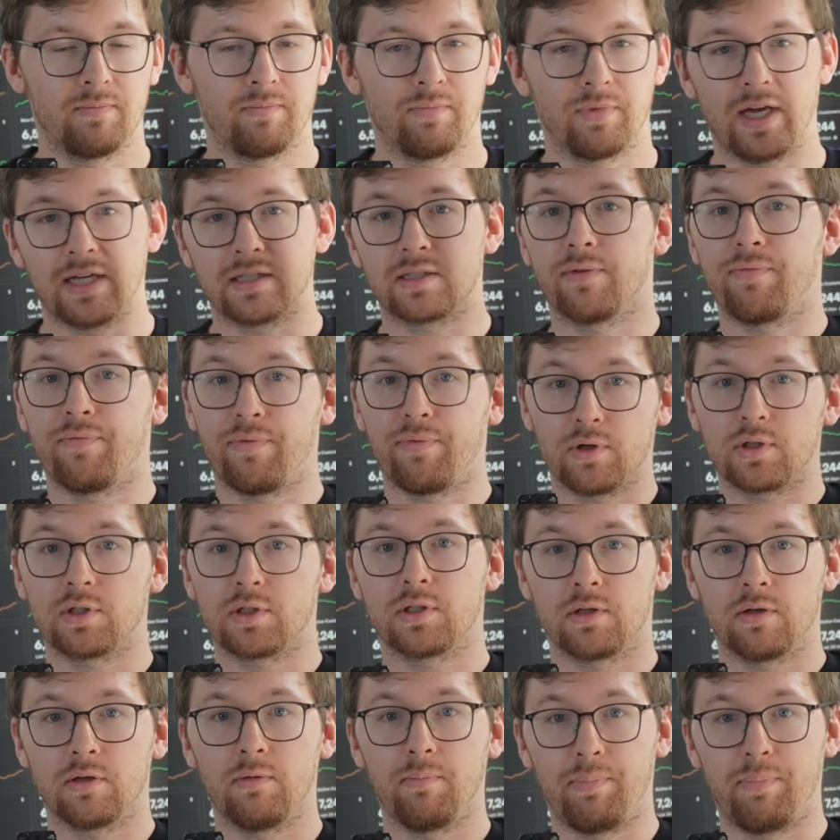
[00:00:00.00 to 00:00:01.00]
That's the first
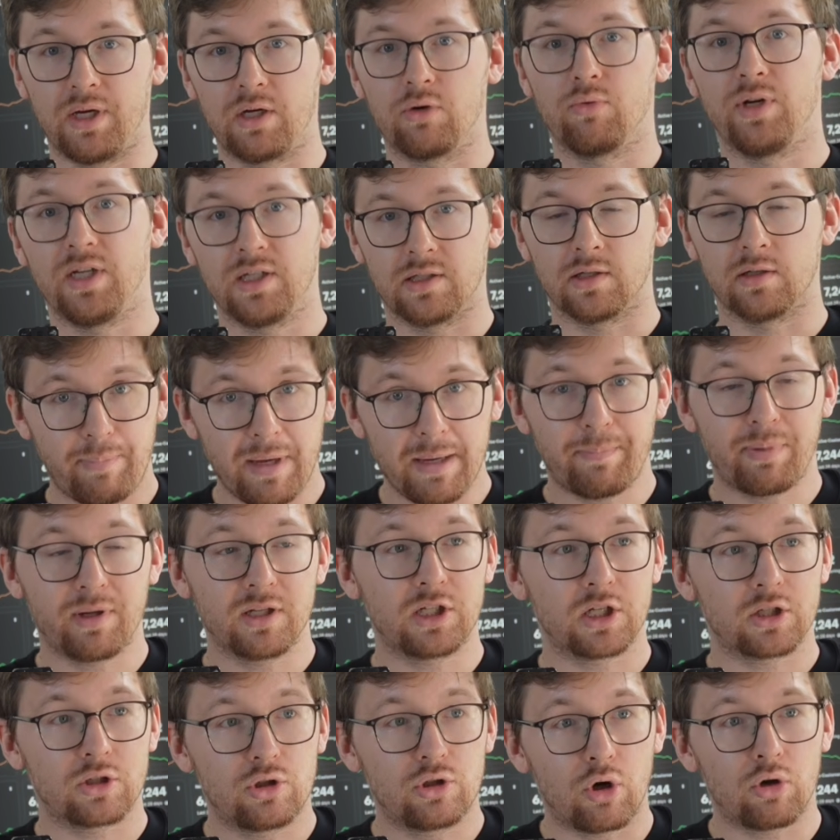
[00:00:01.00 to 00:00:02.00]
big reason. People
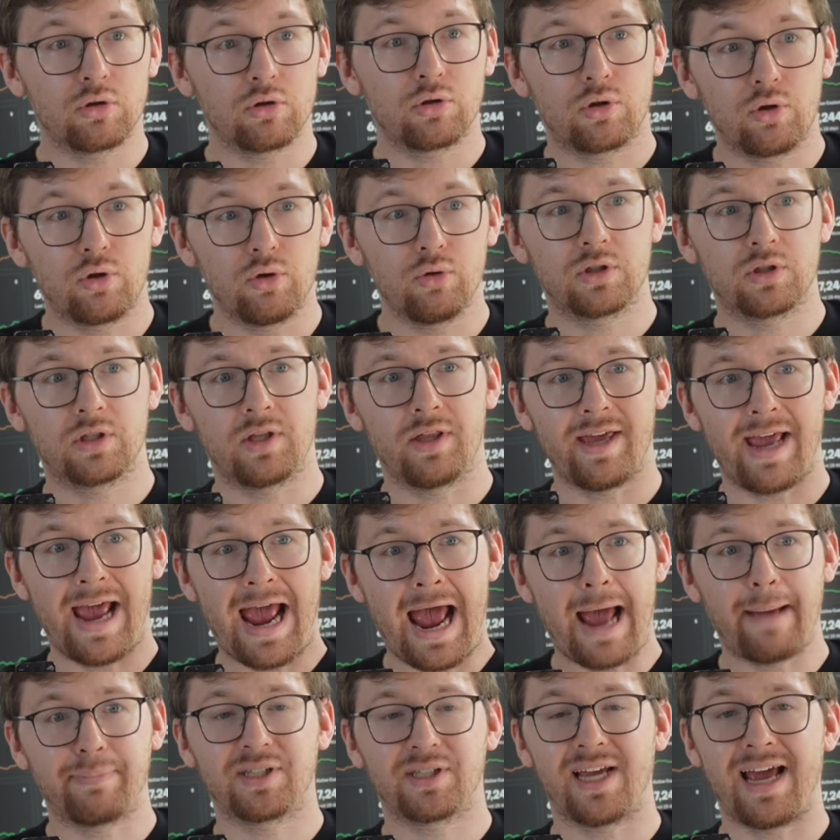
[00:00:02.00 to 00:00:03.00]
just don't use the
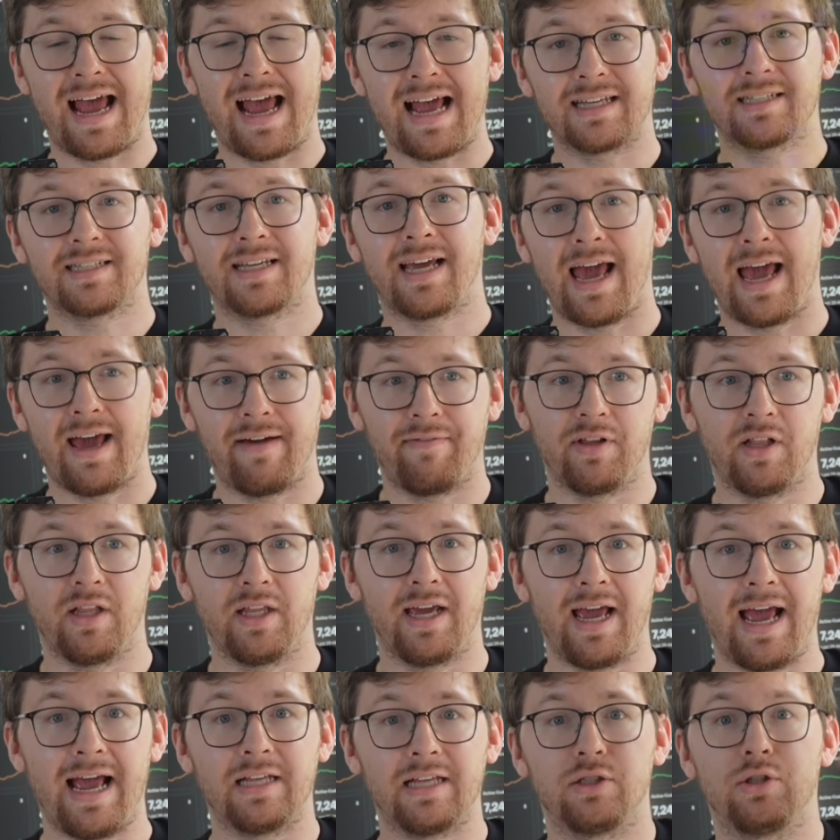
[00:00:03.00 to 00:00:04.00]
apps as
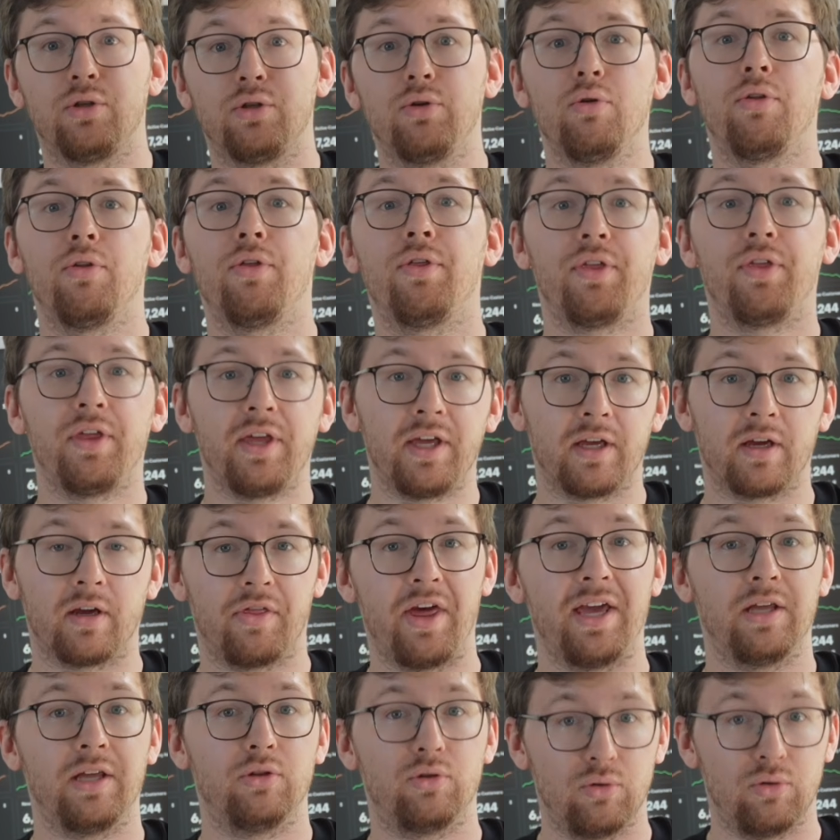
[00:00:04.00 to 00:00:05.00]
heavily as you think
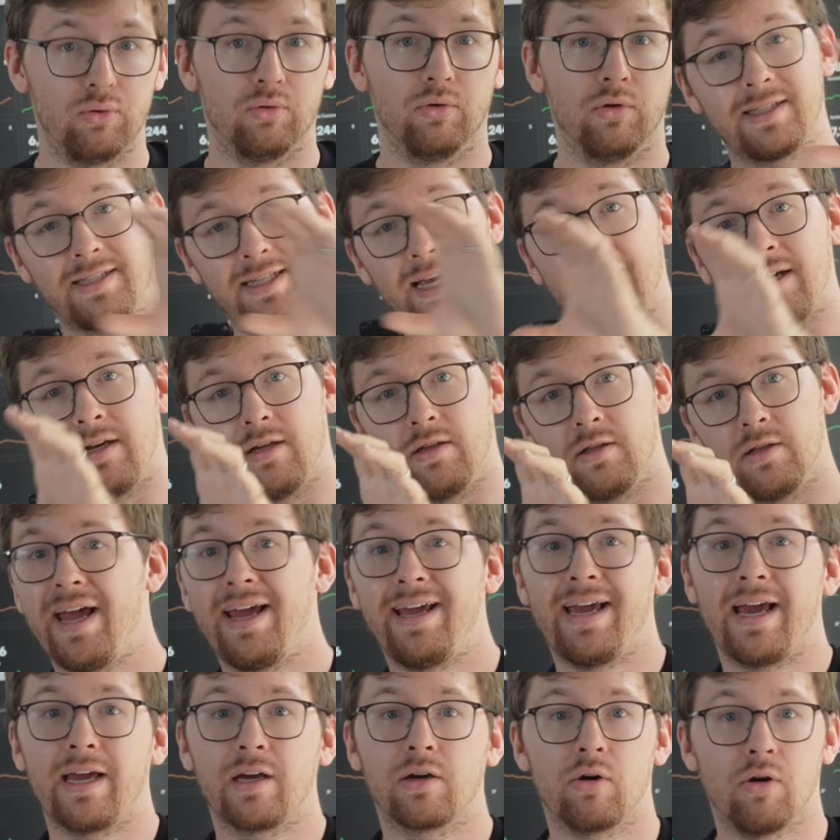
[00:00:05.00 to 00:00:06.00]
they do. Second,
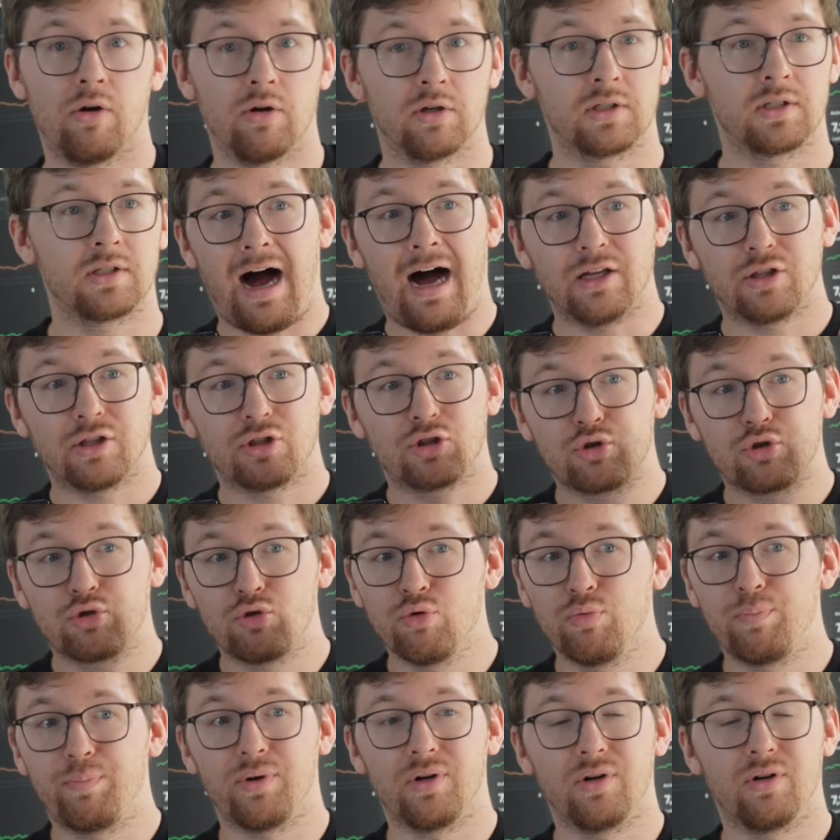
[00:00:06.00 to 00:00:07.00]
AI costs are
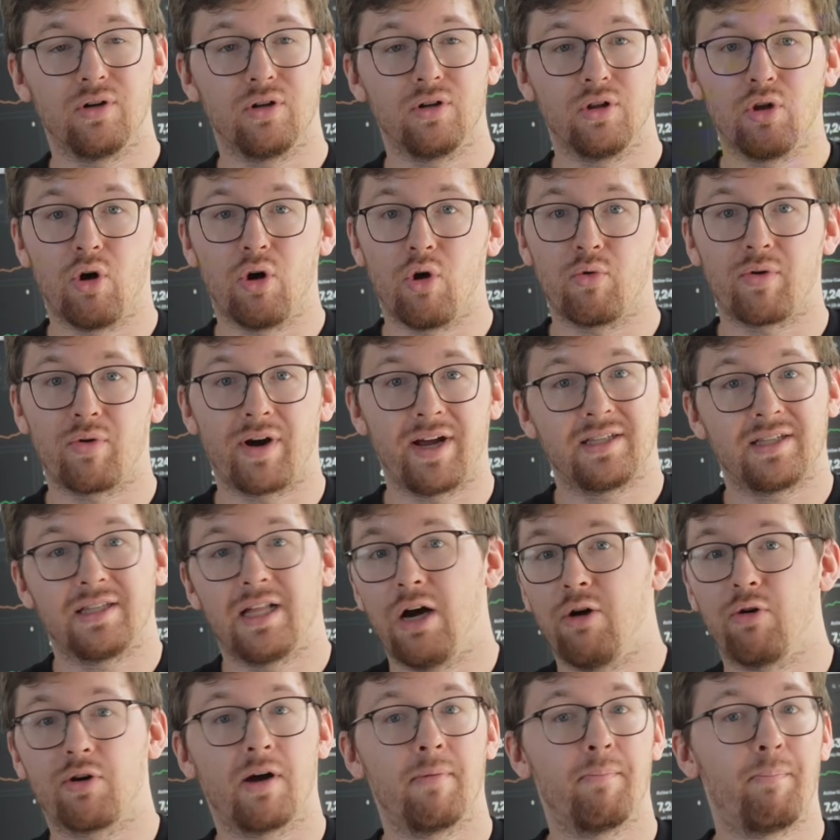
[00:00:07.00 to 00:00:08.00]
super low right
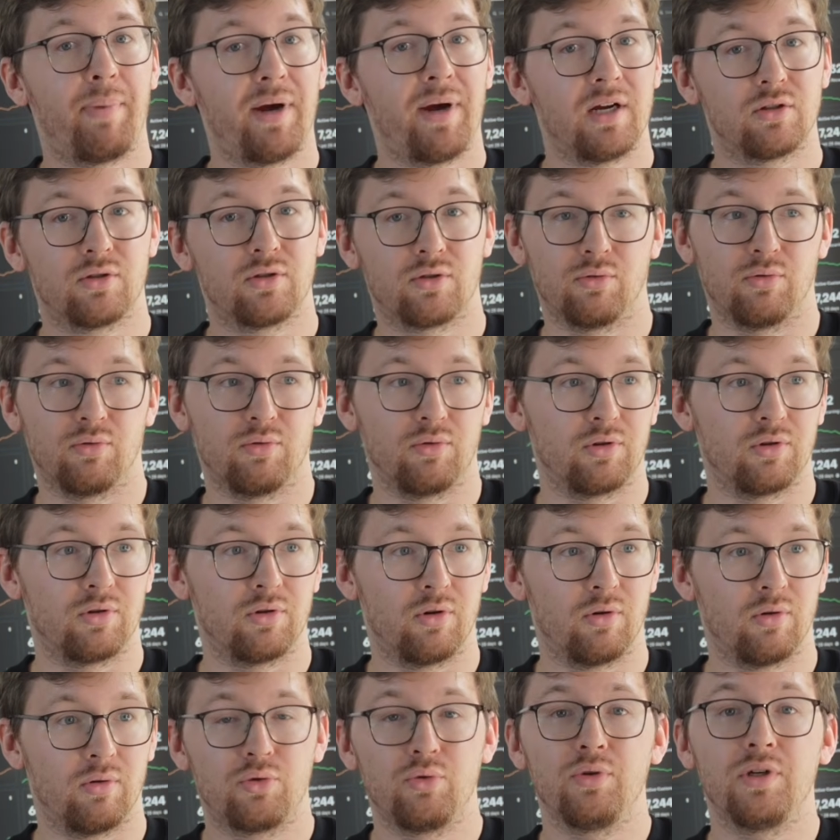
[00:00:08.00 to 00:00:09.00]
now compared
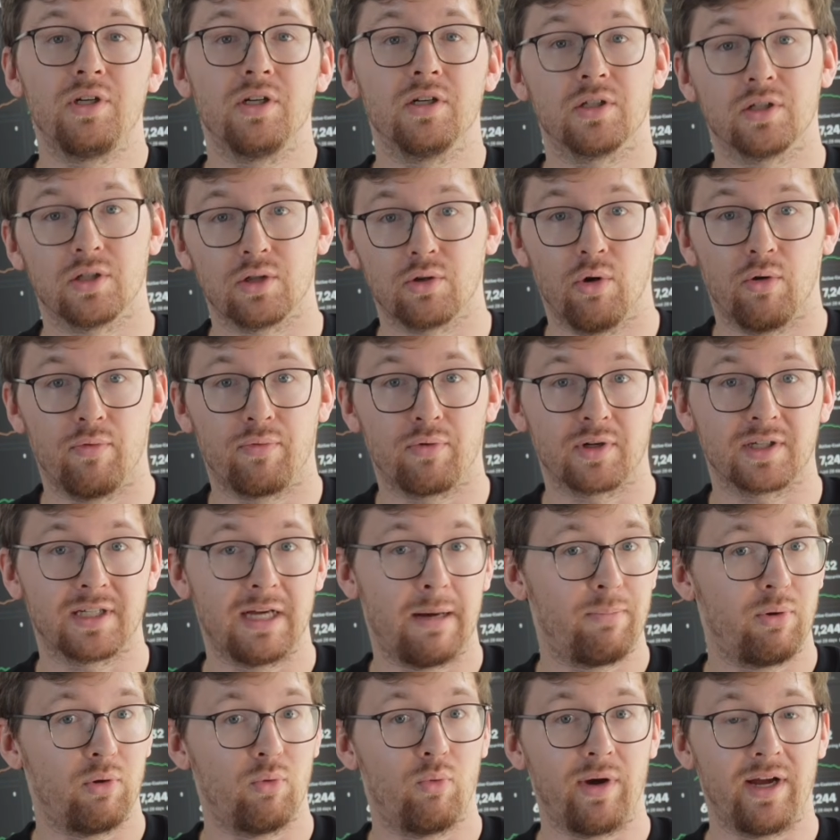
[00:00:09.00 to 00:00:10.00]
to 2 years ago, for
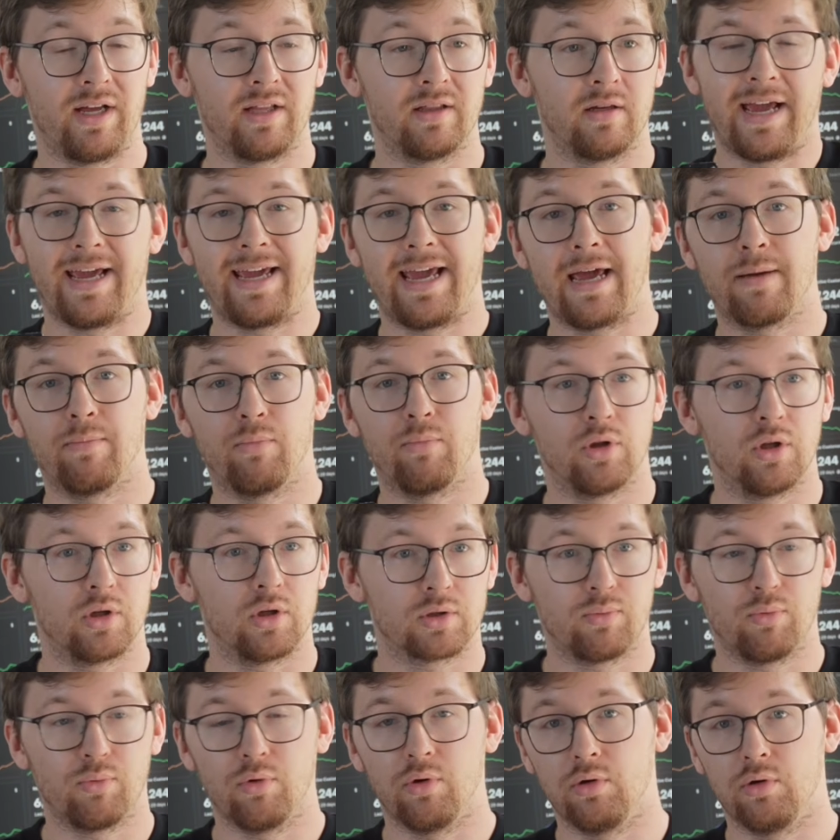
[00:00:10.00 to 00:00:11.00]
example, when AI
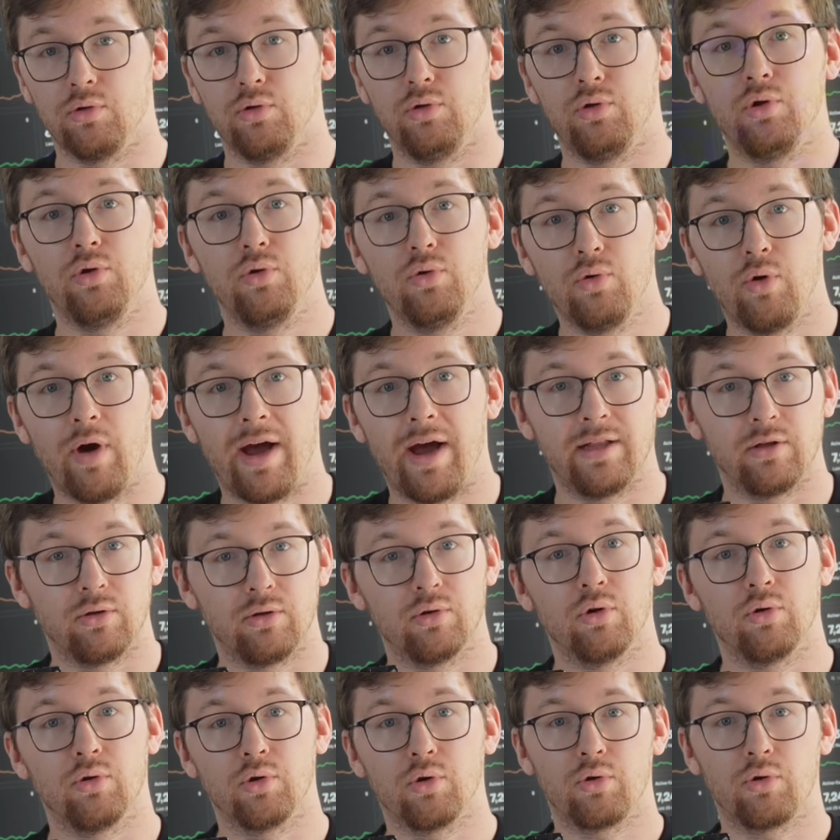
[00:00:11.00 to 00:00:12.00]
models were new and
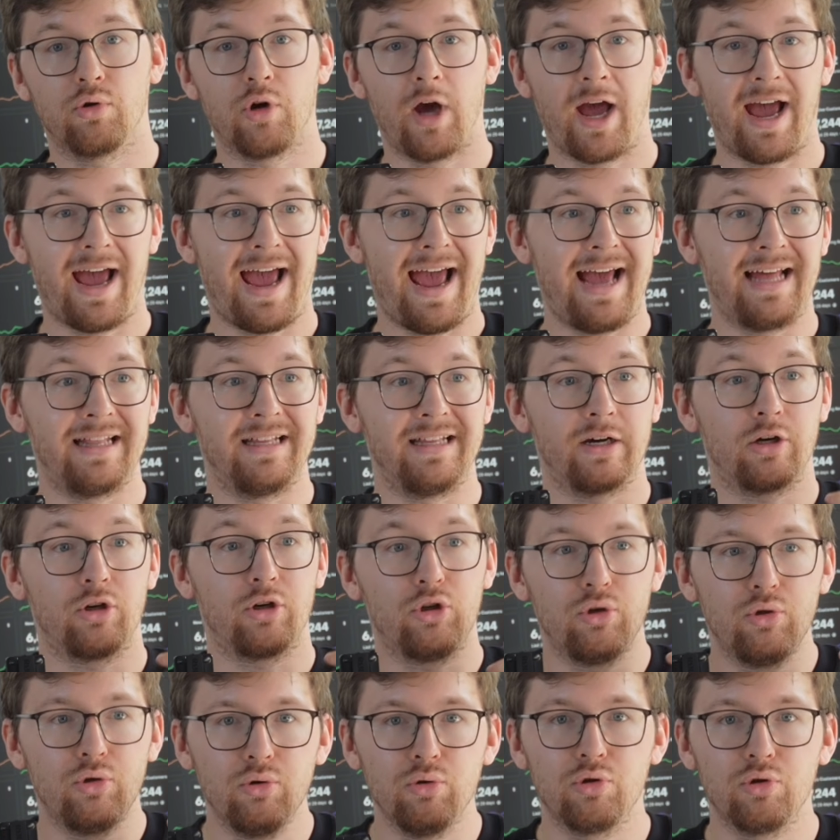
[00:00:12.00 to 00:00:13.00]
you had
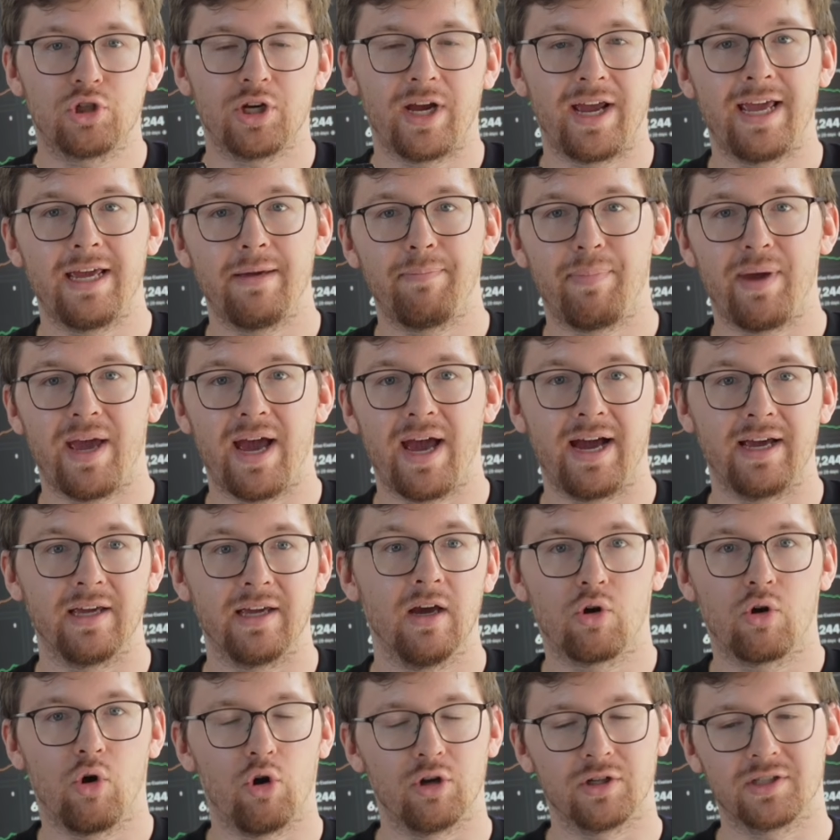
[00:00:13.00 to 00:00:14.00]
huge API
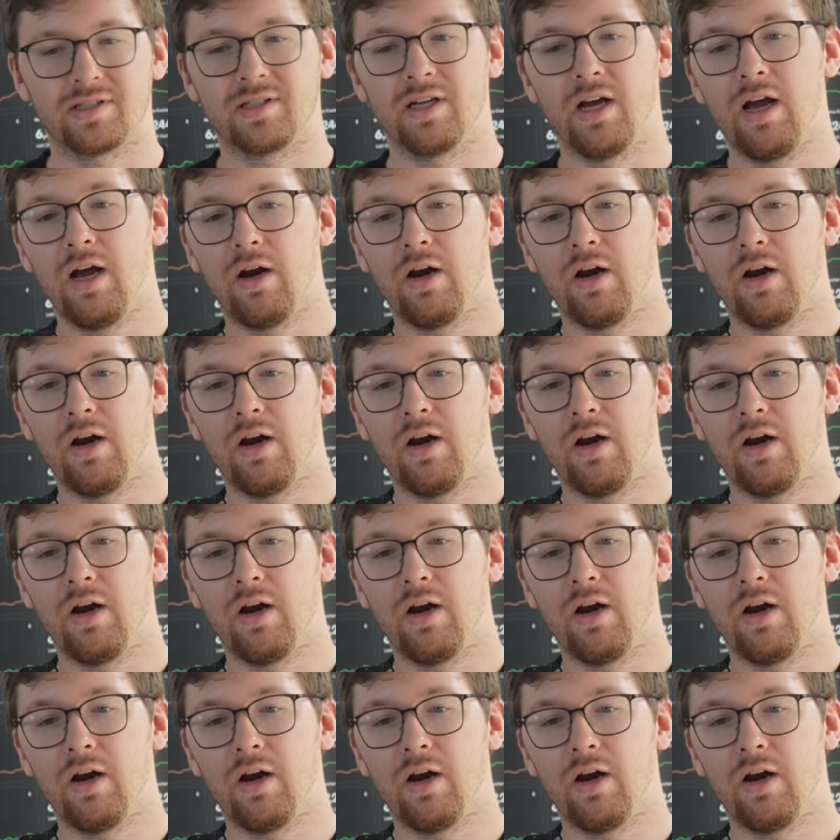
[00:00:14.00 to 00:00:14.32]
costs.